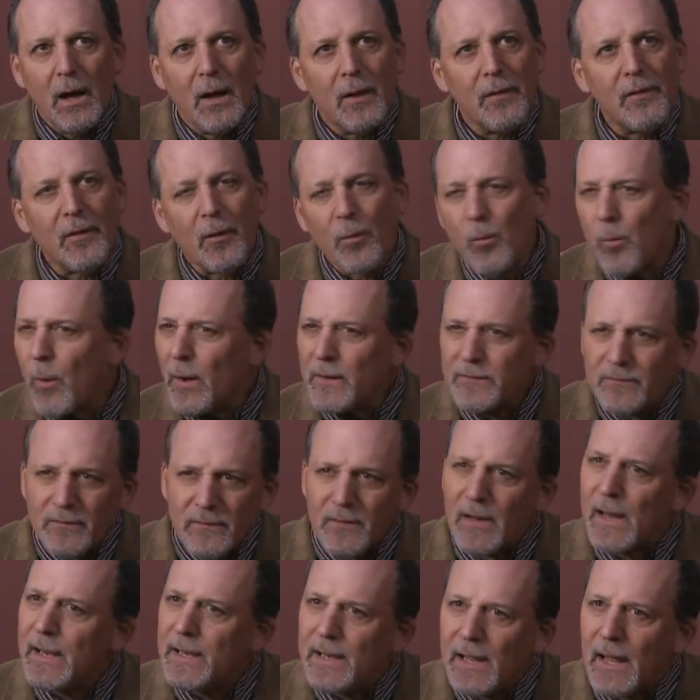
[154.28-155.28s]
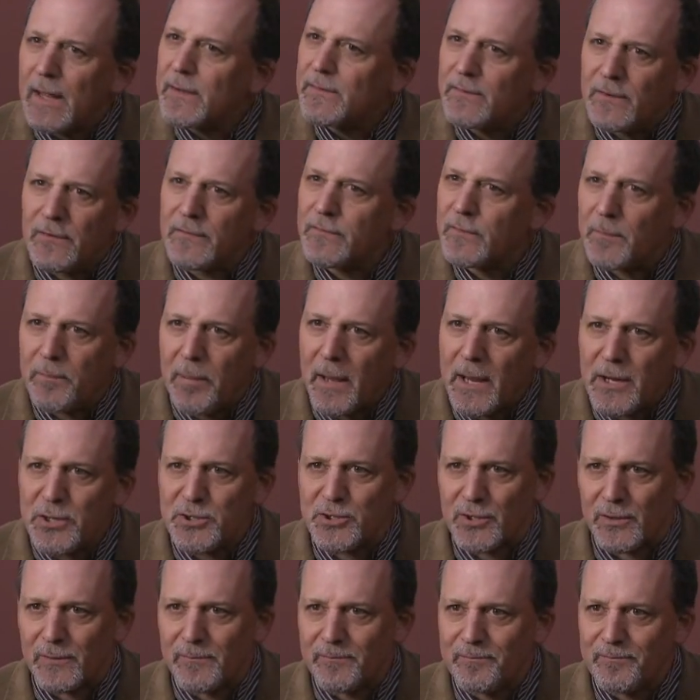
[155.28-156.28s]
There wasn't any
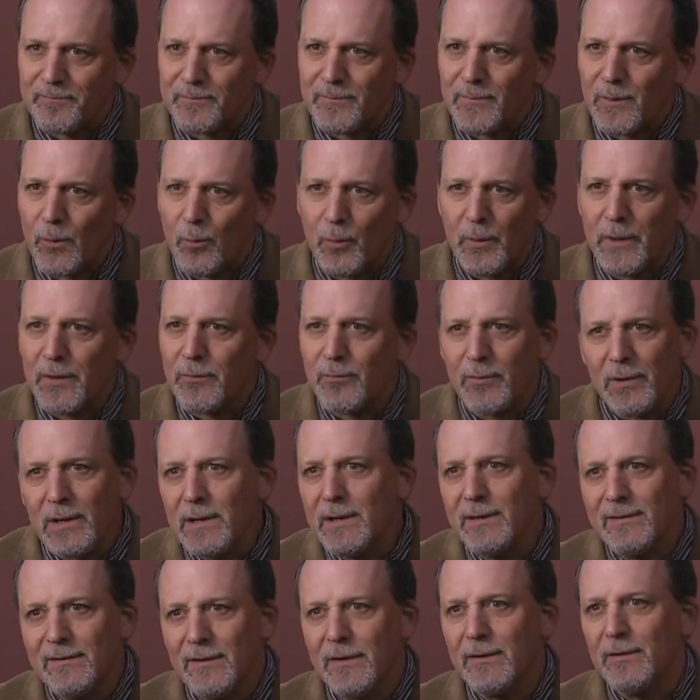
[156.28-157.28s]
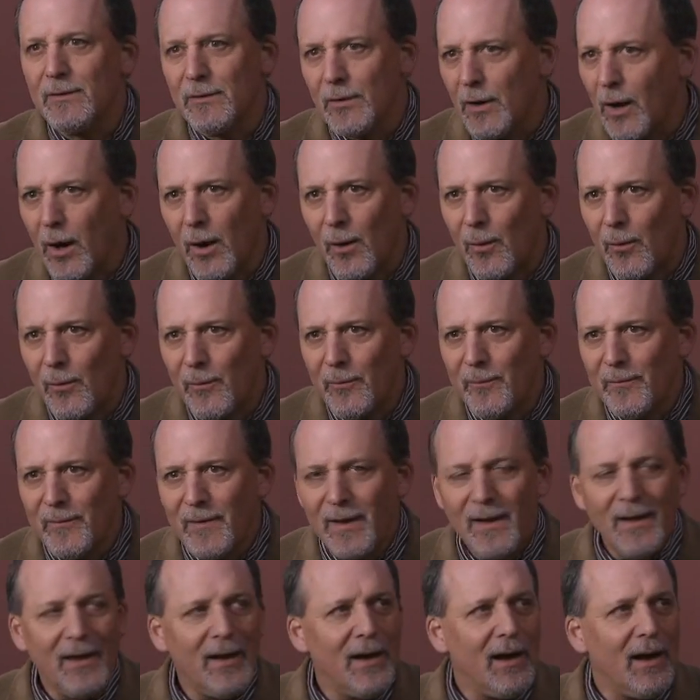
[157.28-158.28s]
anticipation. We really didn't know.
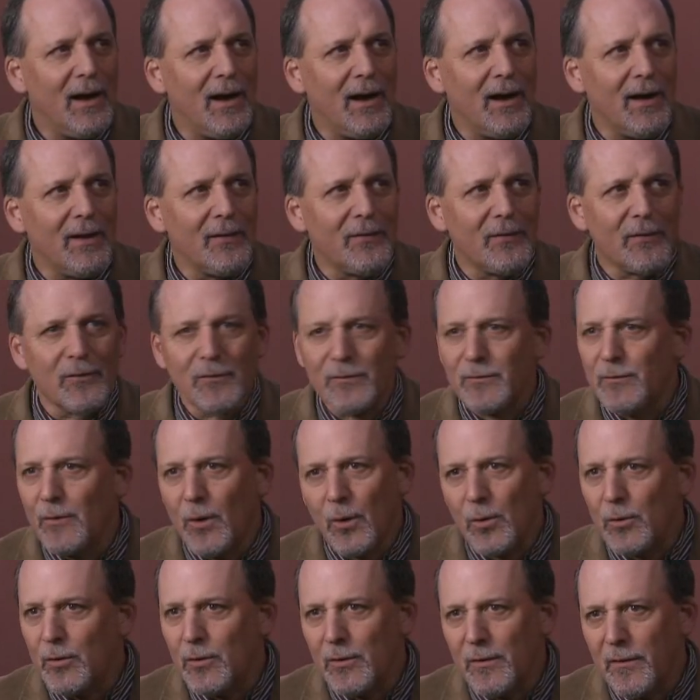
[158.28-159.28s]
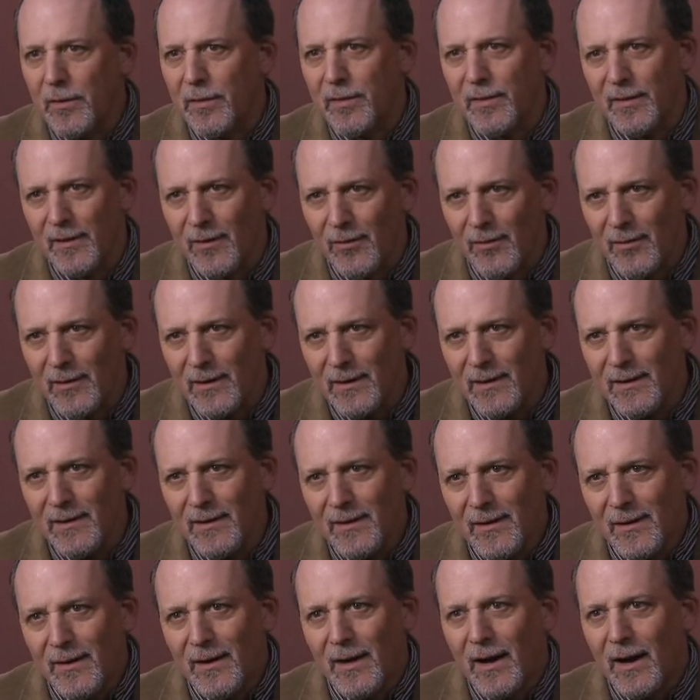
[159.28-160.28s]
Uh, there's no good theory
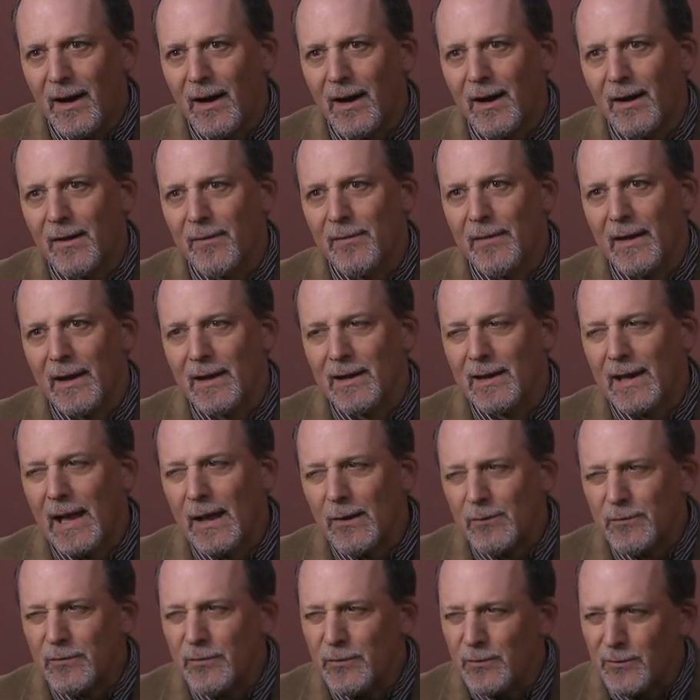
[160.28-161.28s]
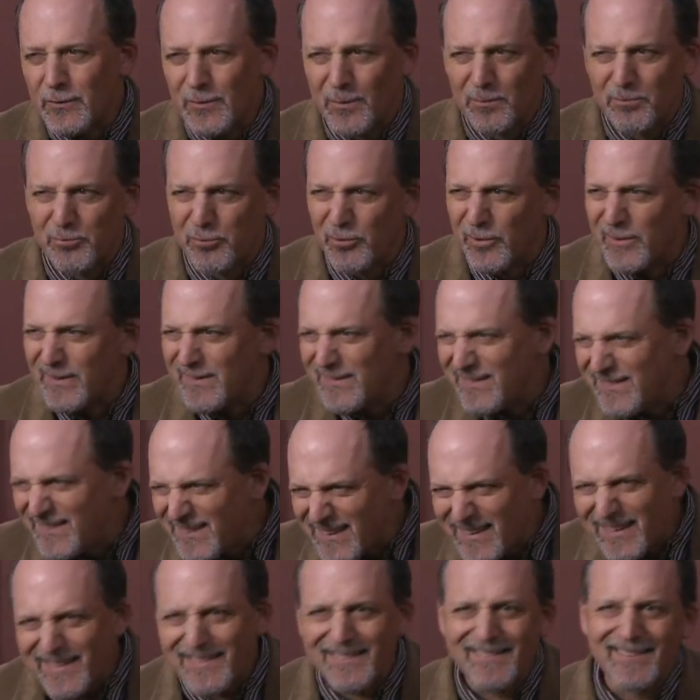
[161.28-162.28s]
uh, that allows you to
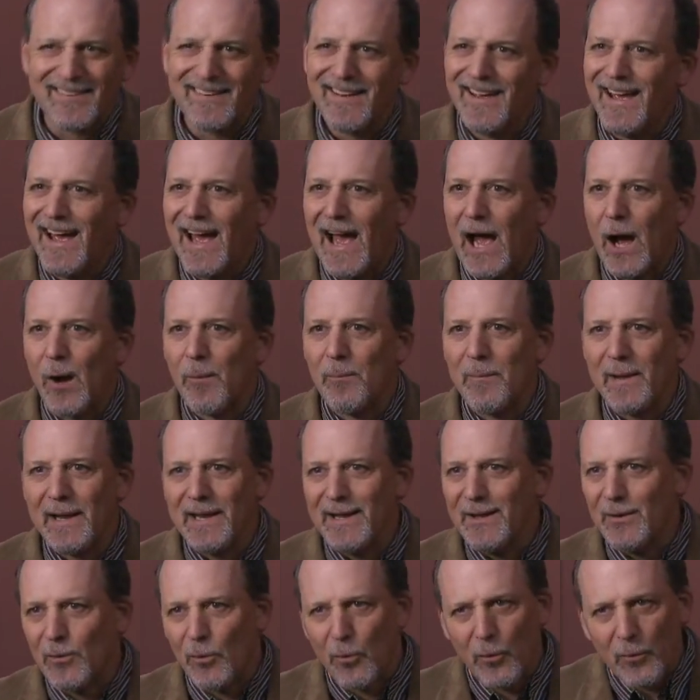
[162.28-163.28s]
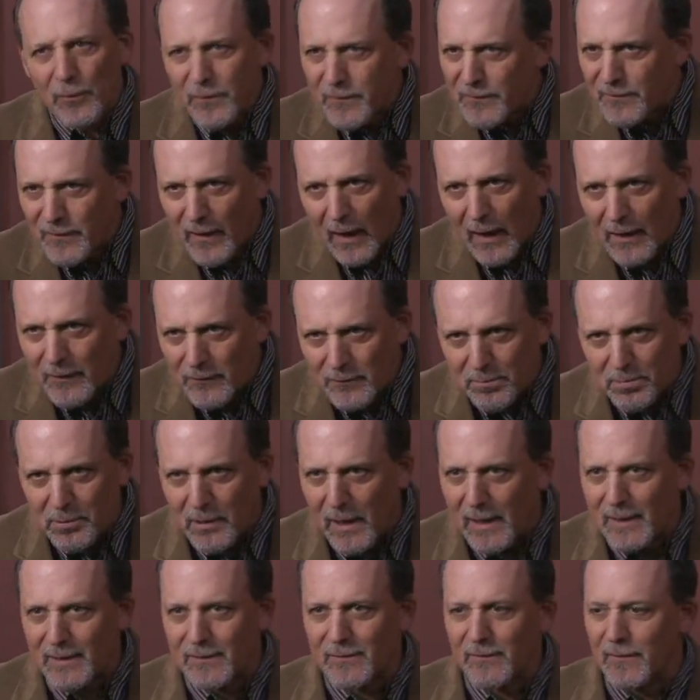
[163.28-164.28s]
predict how many Earth-sized
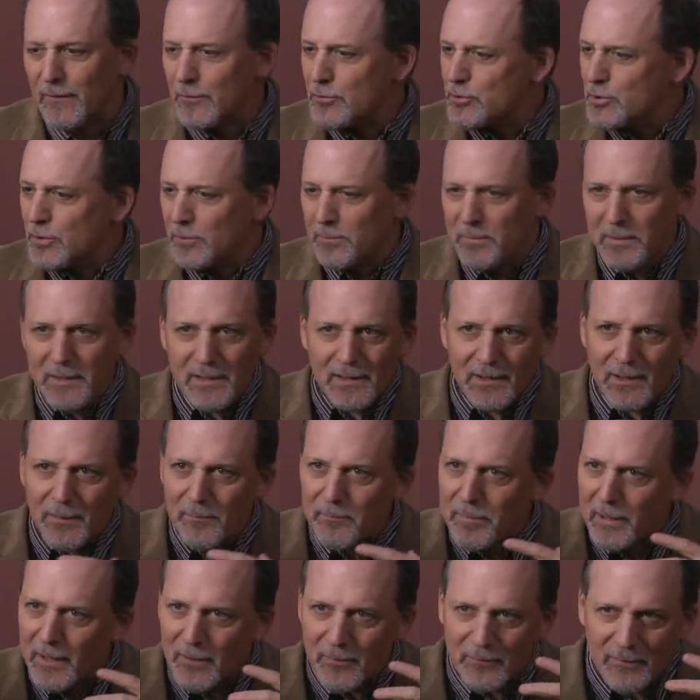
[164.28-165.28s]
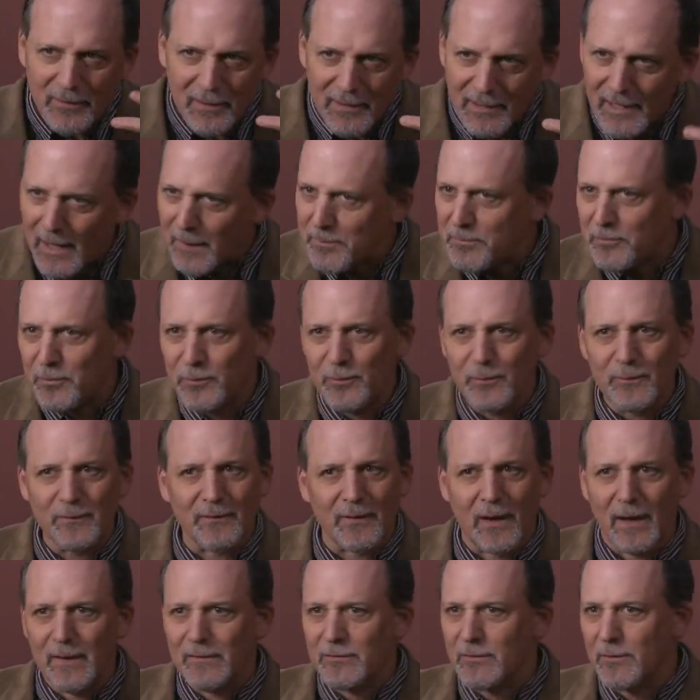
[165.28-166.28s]
planets there should be compared to
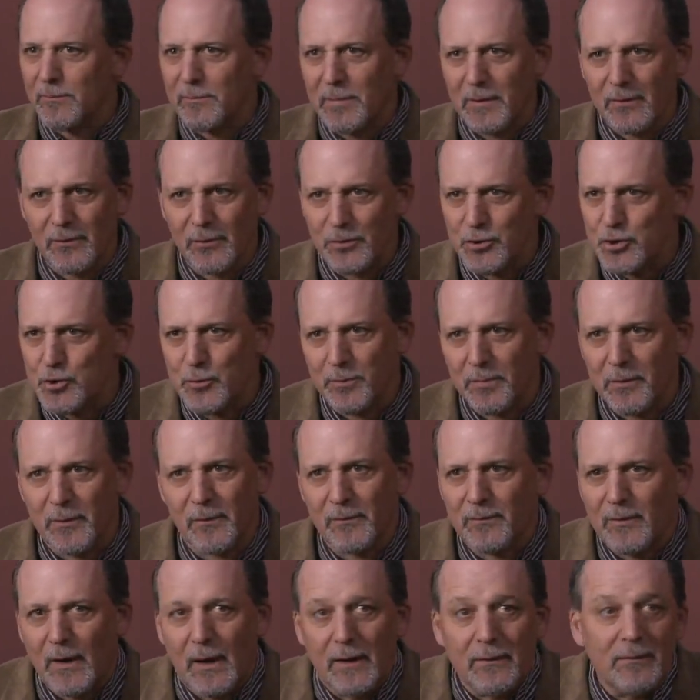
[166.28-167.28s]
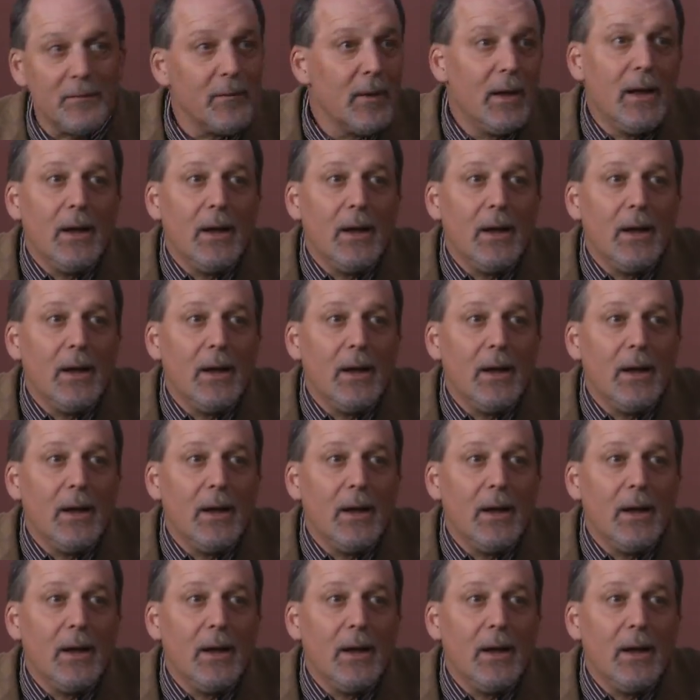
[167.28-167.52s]
Neptune-sized, compared to Jupiter-sized.